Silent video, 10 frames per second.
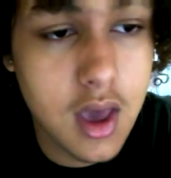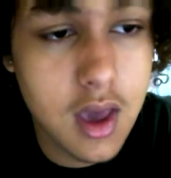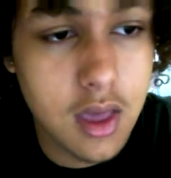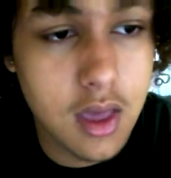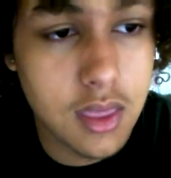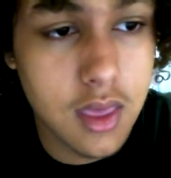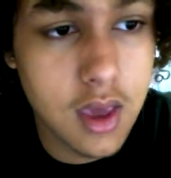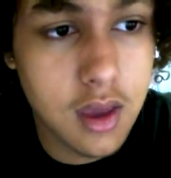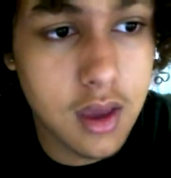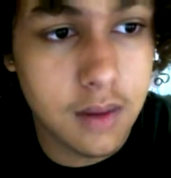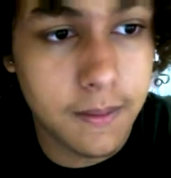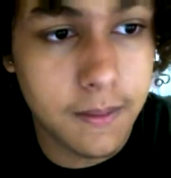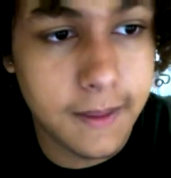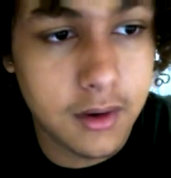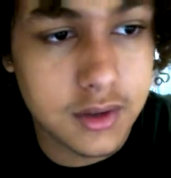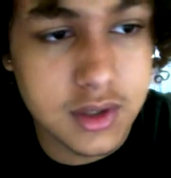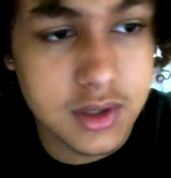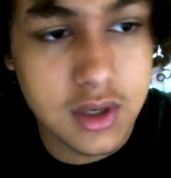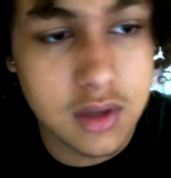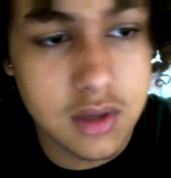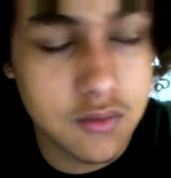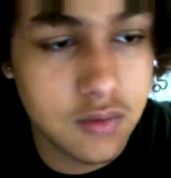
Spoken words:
And then there's the